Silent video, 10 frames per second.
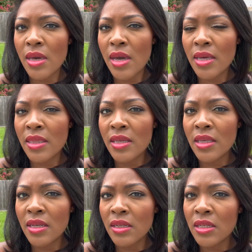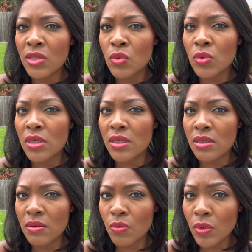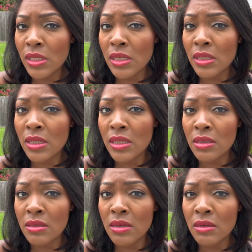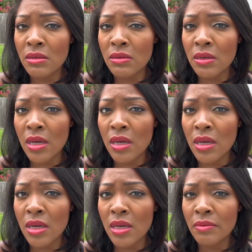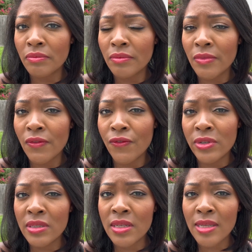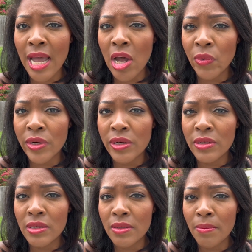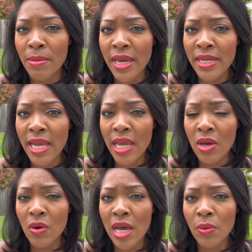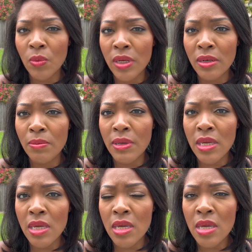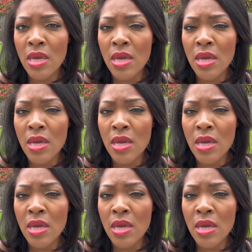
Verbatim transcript: I think that it looks really good still. Uh, for six hours by now, I would be